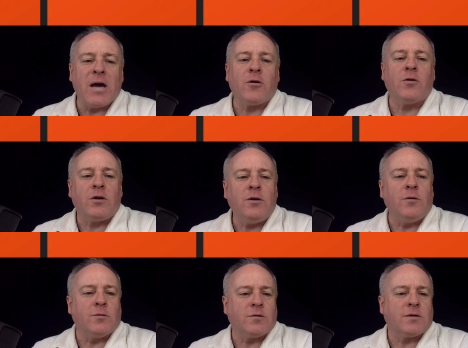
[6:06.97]
better
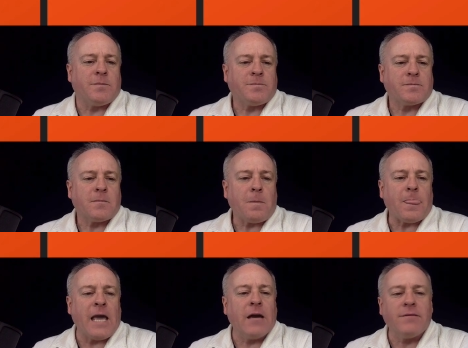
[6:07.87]
use
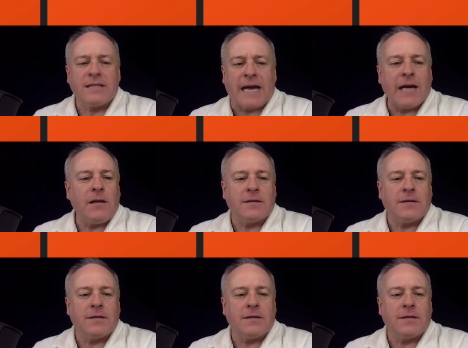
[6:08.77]
out of the title